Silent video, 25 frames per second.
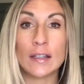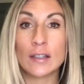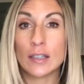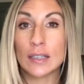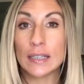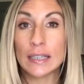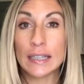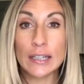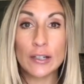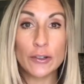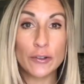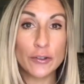
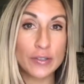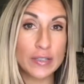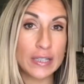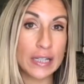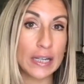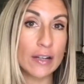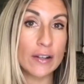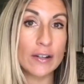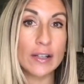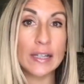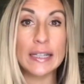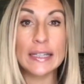little
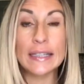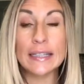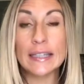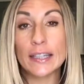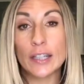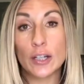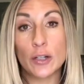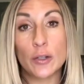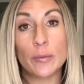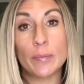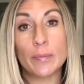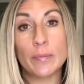dairy,
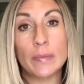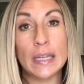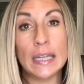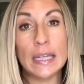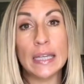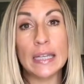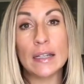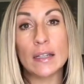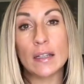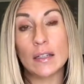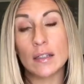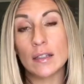little meat,